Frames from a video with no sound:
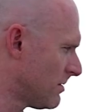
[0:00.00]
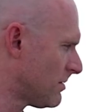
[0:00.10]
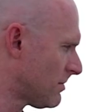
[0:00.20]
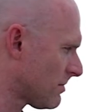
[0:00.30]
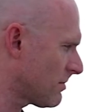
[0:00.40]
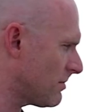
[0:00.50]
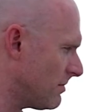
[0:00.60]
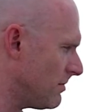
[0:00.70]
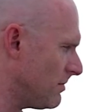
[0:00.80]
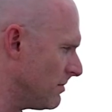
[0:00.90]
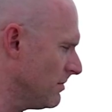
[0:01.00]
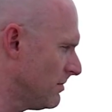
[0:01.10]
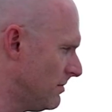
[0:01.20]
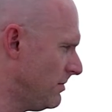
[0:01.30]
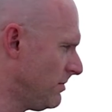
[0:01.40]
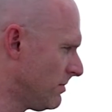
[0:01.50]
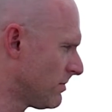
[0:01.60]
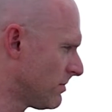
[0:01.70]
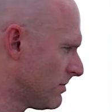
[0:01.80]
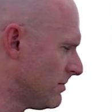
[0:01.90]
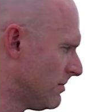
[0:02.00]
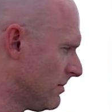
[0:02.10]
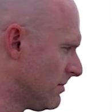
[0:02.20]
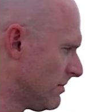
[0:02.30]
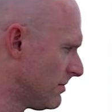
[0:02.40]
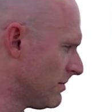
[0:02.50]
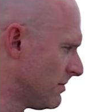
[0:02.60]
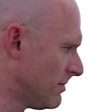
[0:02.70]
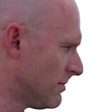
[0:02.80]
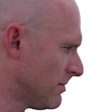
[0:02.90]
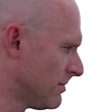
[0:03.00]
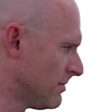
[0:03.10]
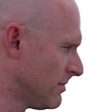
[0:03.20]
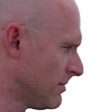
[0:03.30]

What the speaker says: No words are spoken by the person on screen.